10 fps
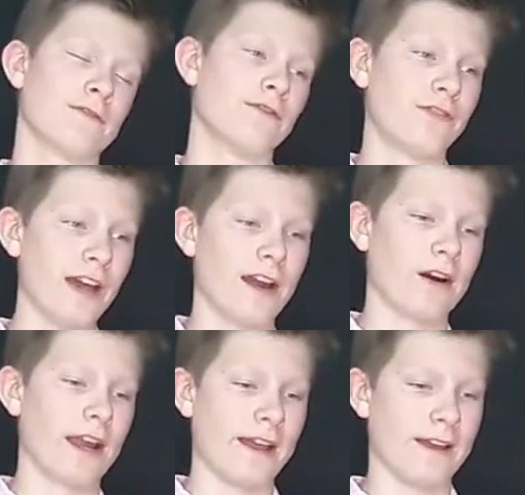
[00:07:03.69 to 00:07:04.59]

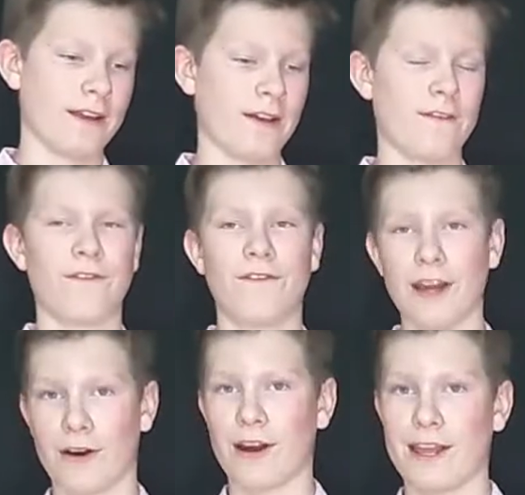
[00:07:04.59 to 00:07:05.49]
very,
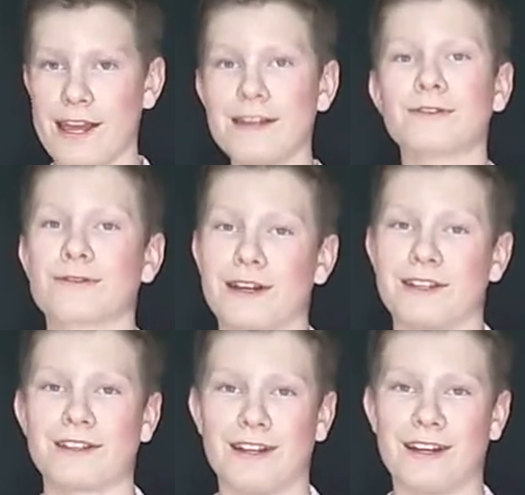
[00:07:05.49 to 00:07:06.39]
very
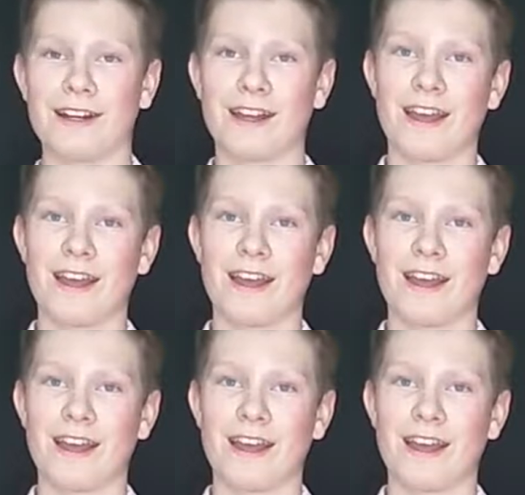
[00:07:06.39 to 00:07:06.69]
interesting